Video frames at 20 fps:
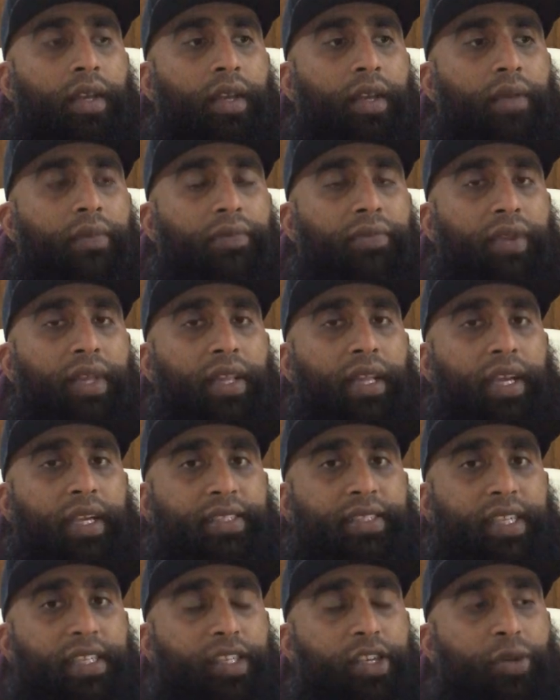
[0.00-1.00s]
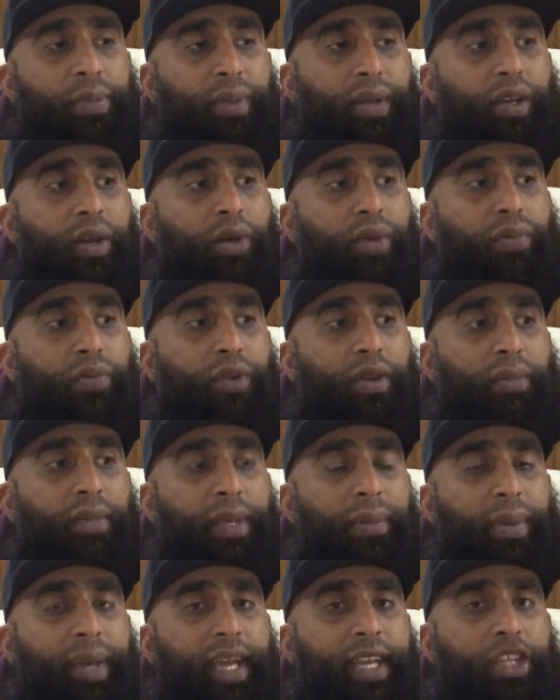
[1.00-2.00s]
Feel like setting up a
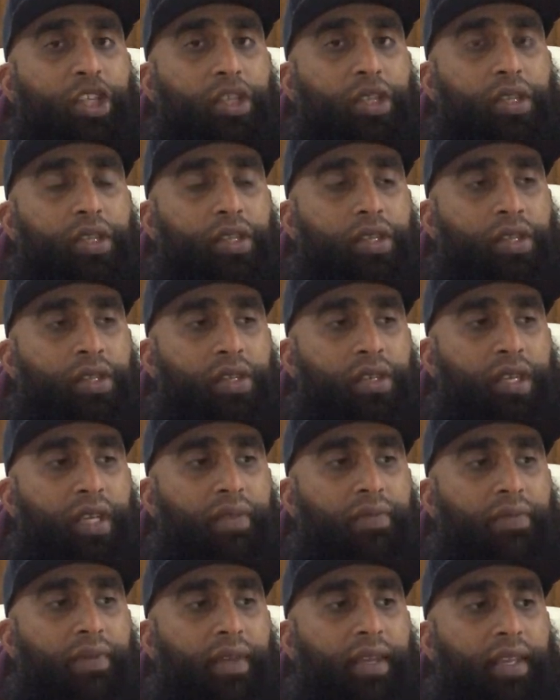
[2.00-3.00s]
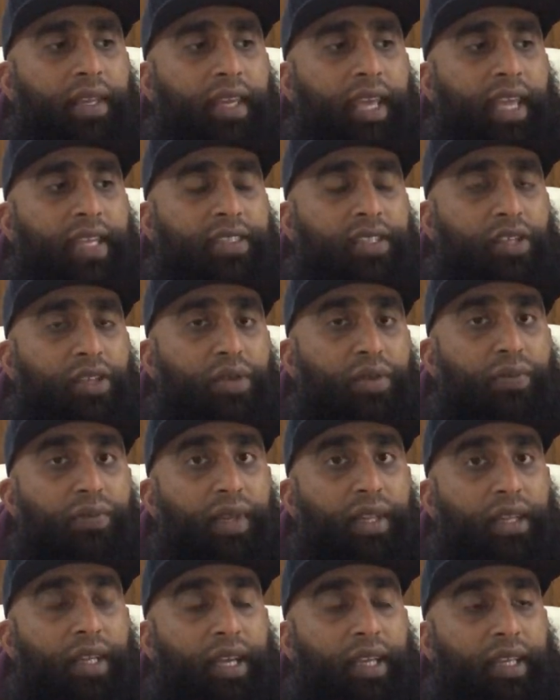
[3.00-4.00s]
GoFundMe page to just, if in case I do
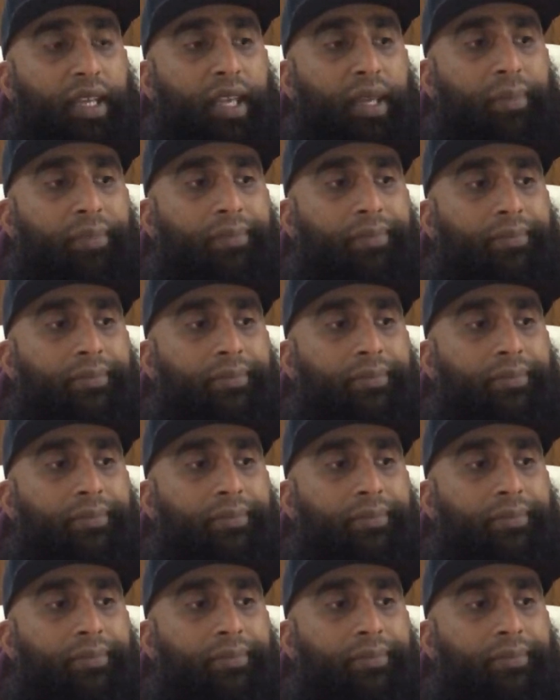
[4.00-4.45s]
feel like it.